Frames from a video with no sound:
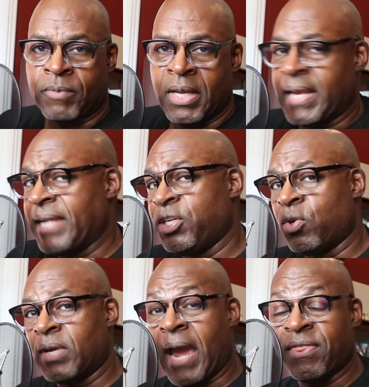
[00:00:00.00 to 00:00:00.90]
In
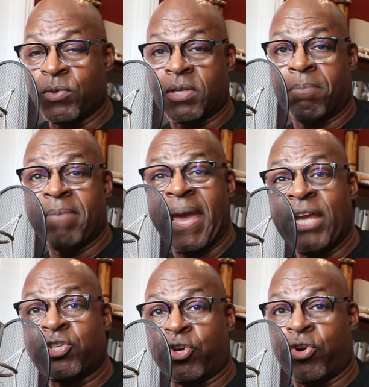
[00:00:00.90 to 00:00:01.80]
1909, there was a
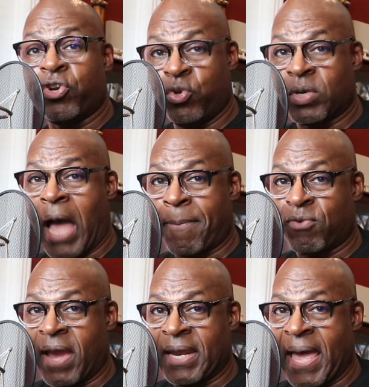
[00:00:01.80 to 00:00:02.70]
major new
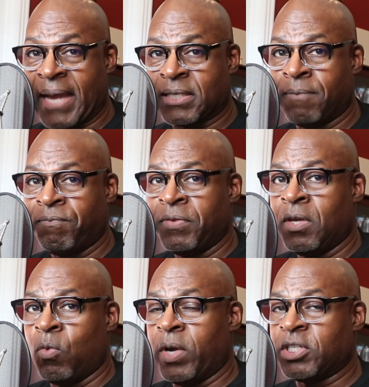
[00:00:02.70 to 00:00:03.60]
Copyright Act,
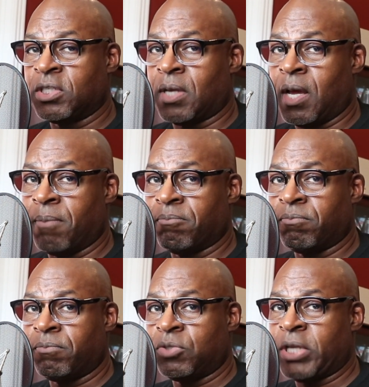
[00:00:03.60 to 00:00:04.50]
which
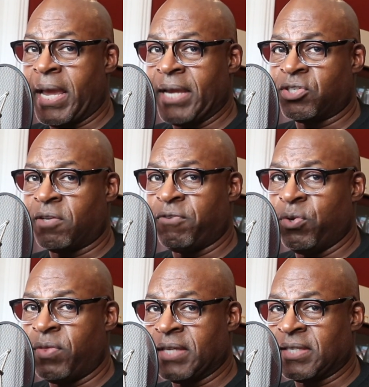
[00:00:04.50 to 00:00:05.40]
changed a
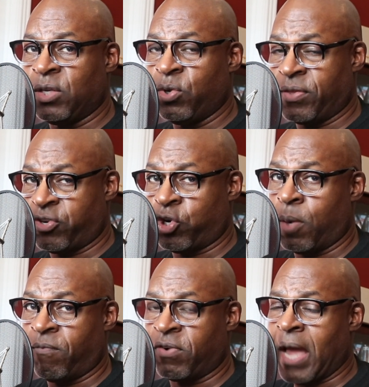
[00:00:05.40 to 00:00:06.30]
few things, including the
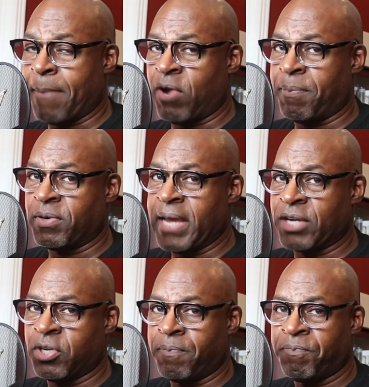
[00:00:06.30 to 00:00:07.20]
term for copyright
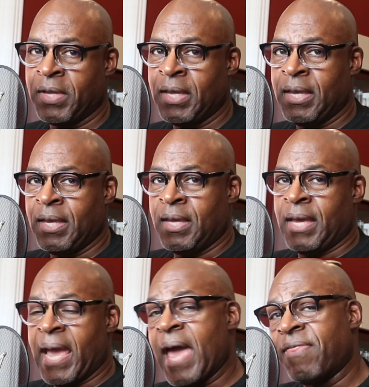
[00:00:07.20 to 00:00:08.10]
protection.
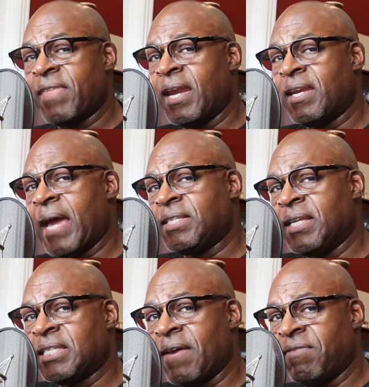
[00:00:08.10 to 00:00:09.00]
And then in
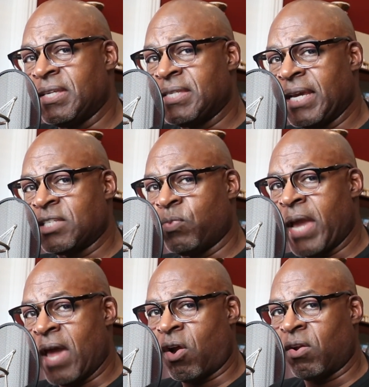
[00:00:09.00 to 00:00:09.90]
1976, we
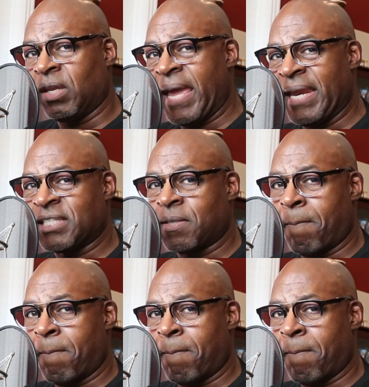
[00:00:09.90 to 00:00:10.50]
had our latest